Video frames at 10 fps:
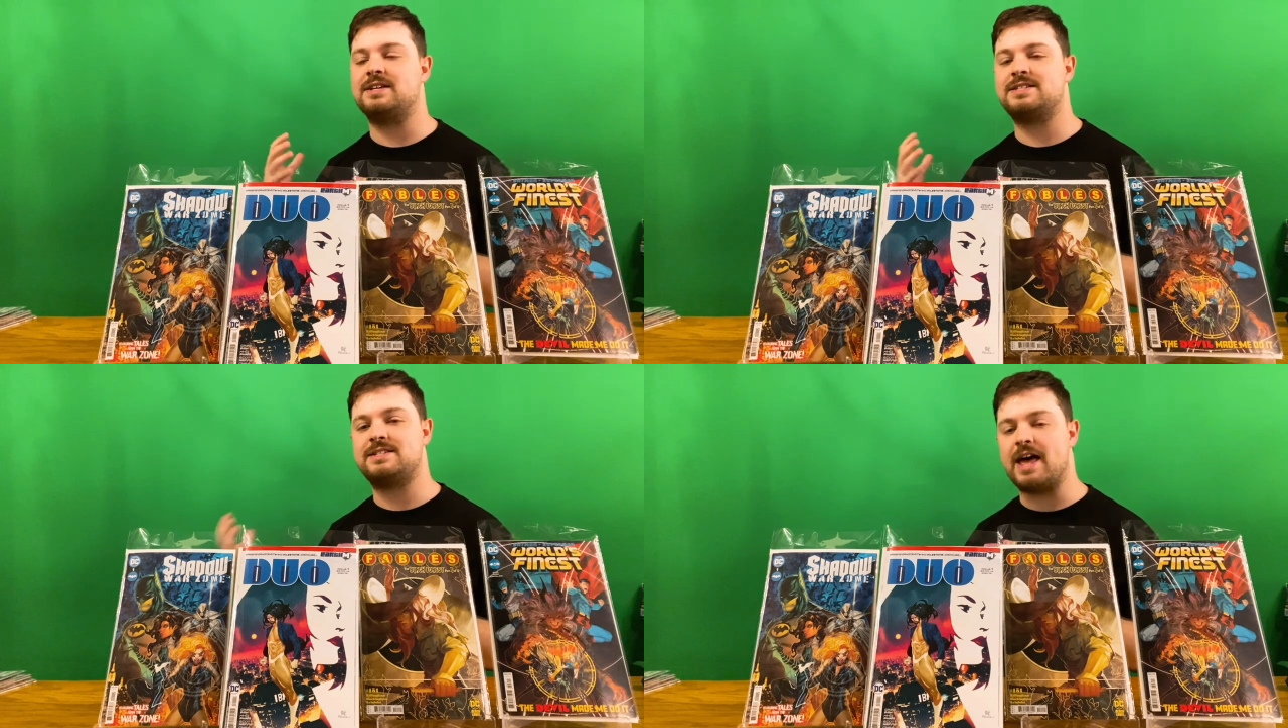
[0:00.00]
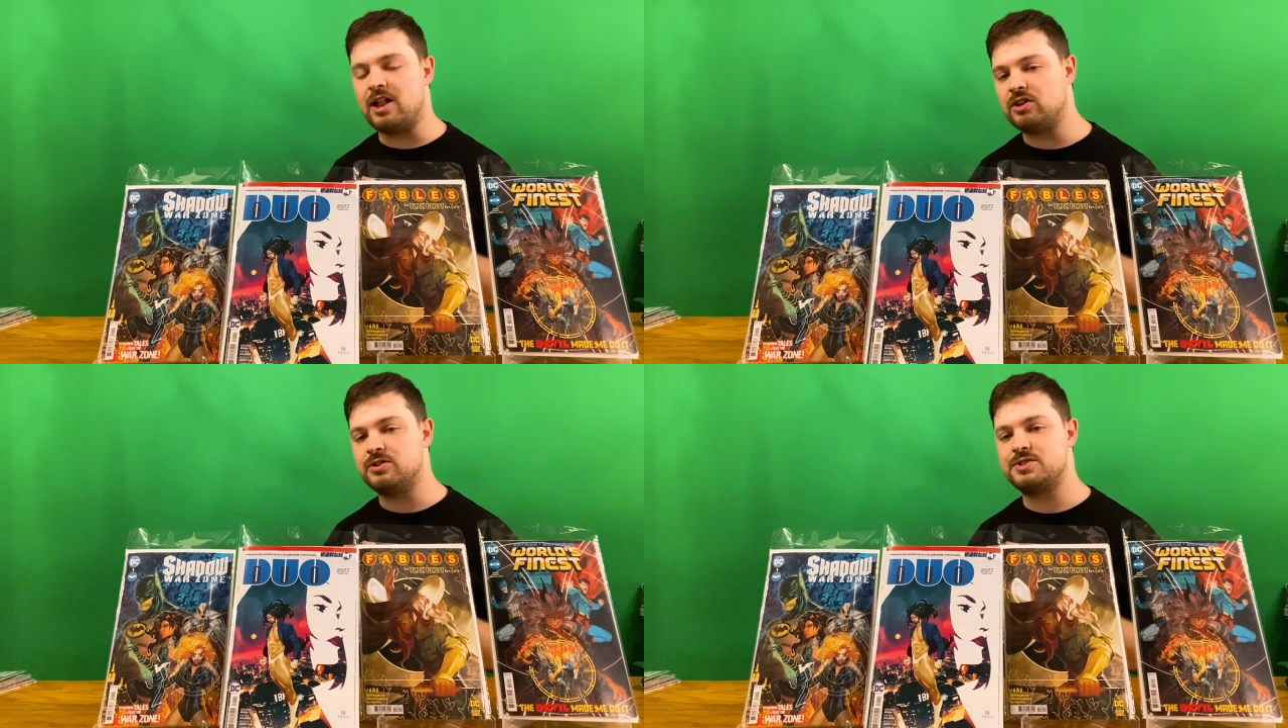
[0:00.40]

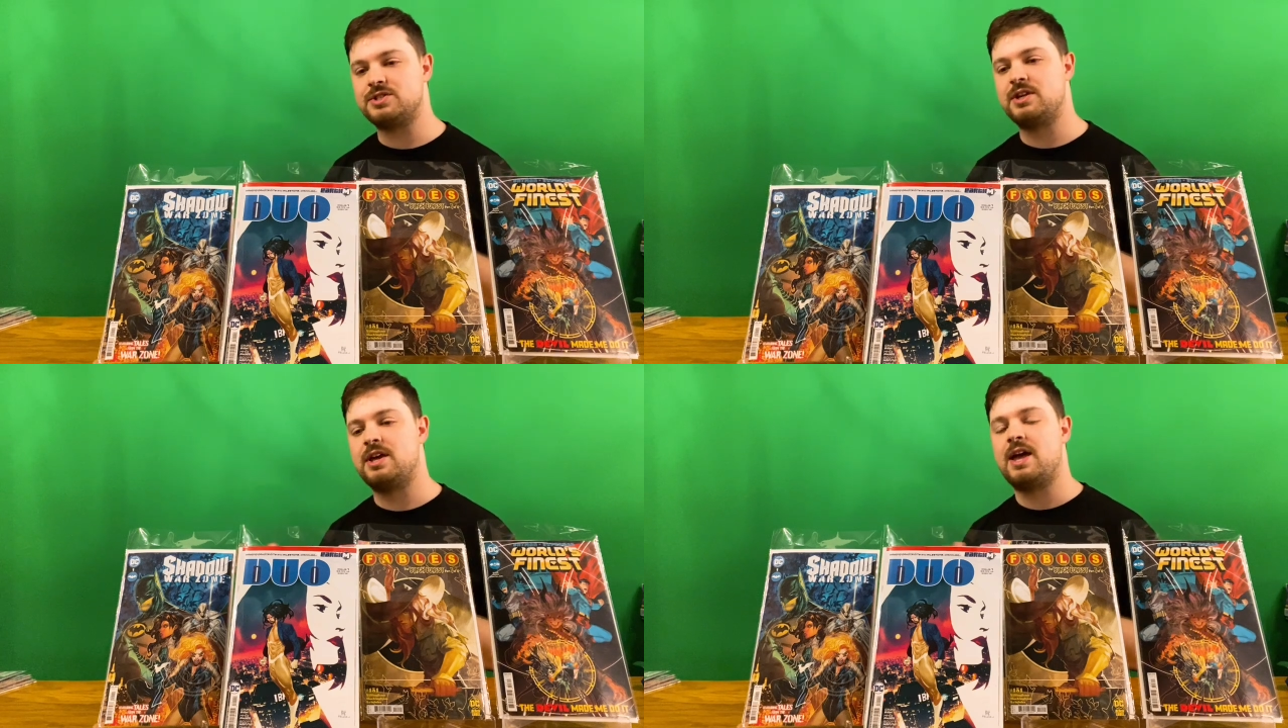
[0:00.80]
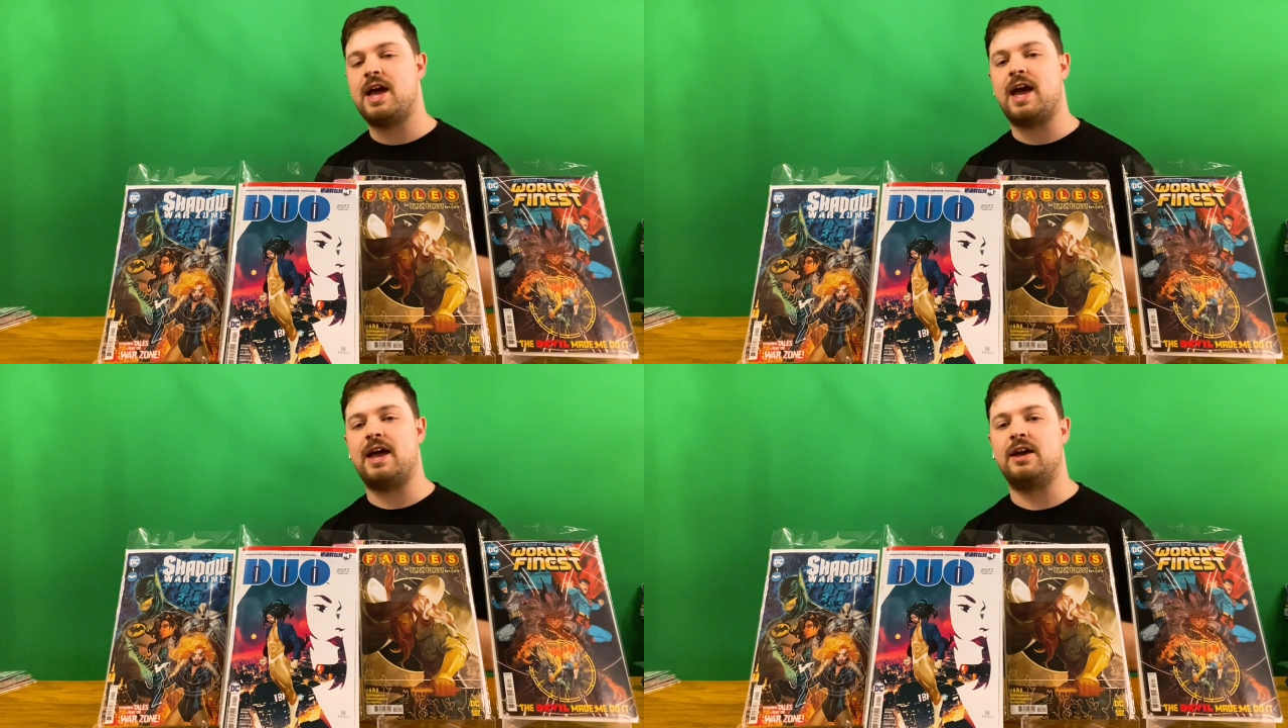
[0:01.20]
cells
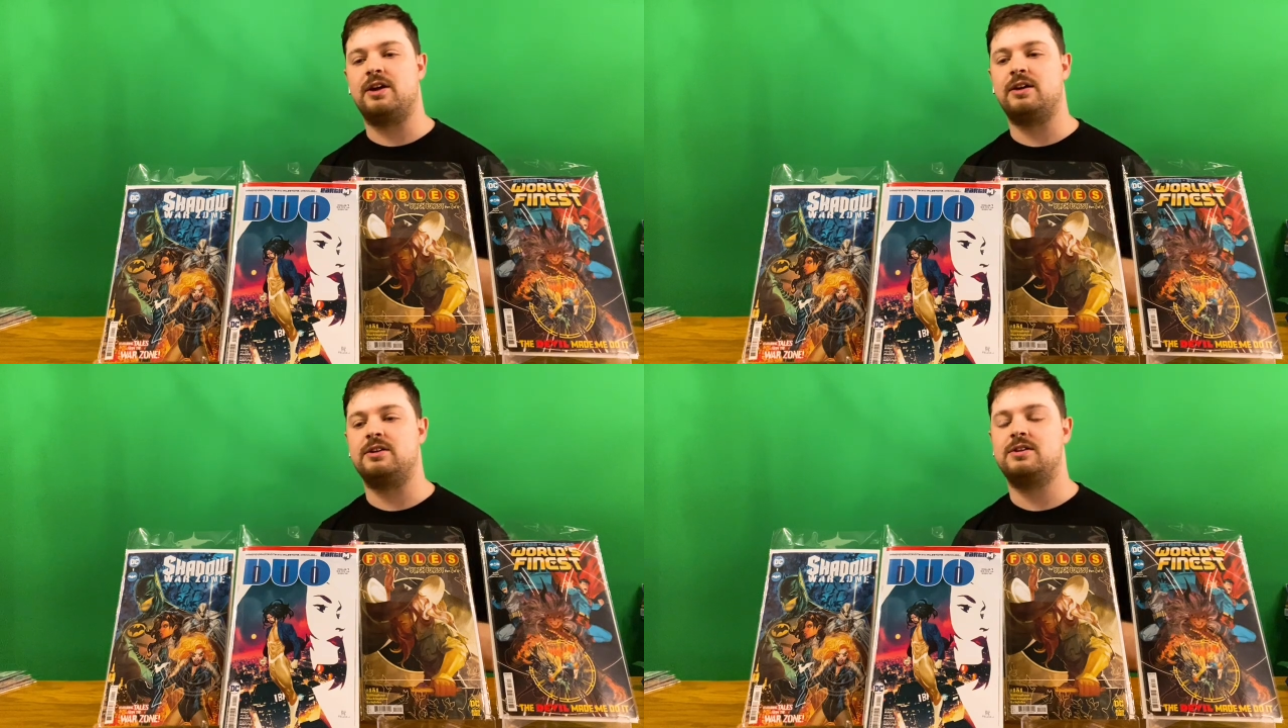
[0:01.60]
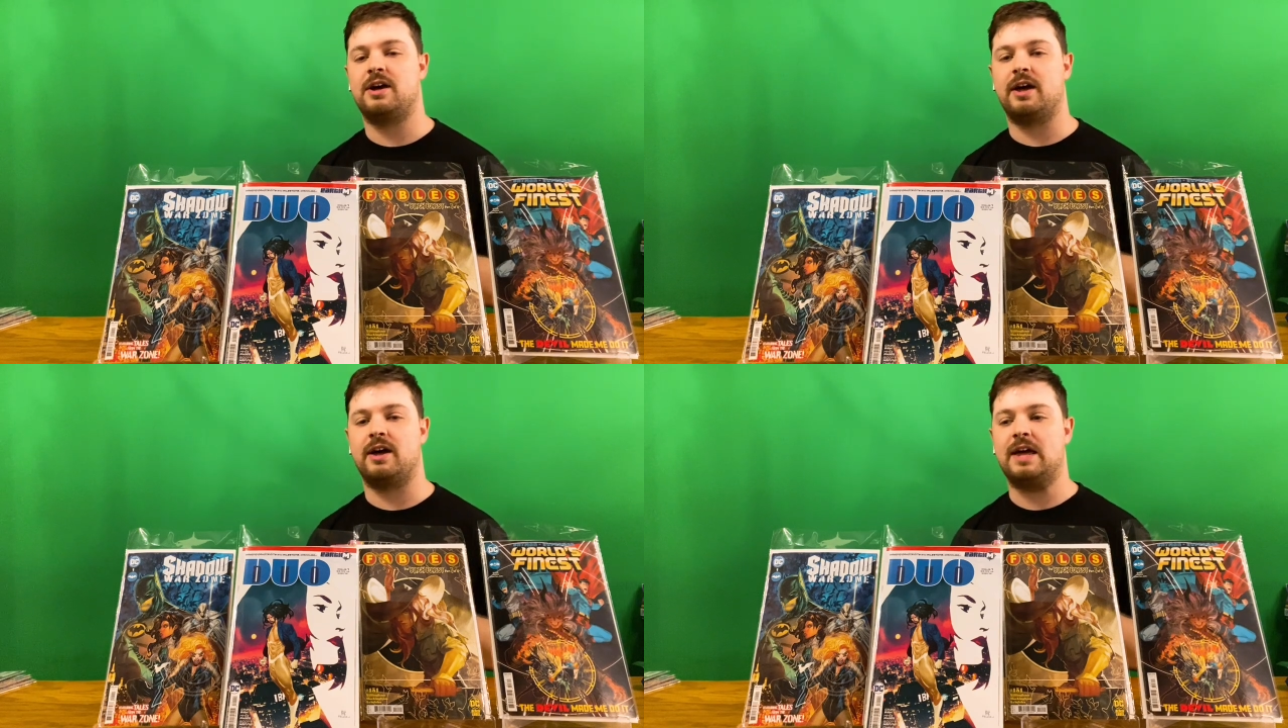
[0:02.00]
and
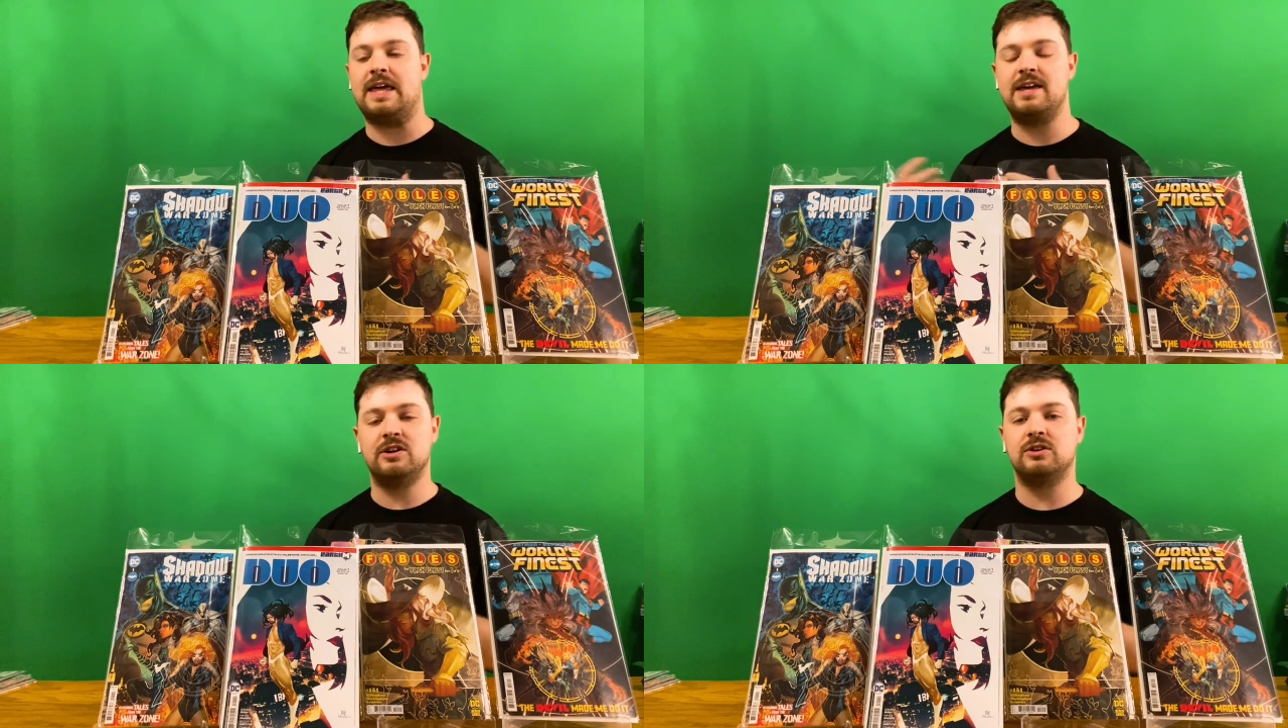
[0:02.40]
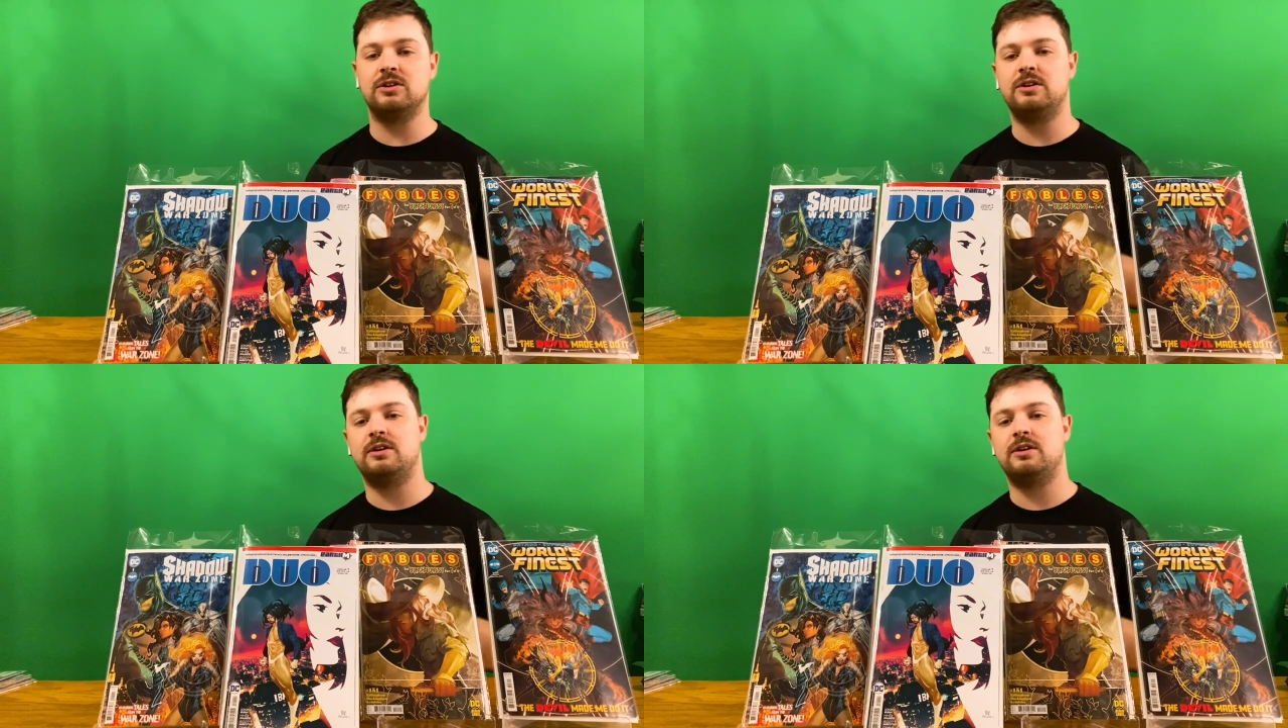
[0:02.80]
heal